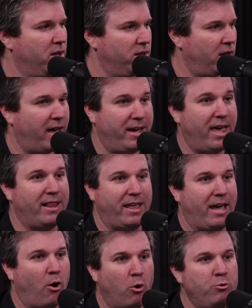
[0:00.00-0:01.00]
again,
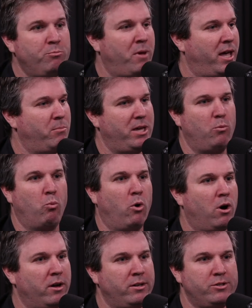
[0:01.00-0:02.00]
they own maybe
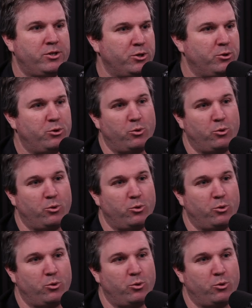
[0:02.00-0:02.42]
1, 2,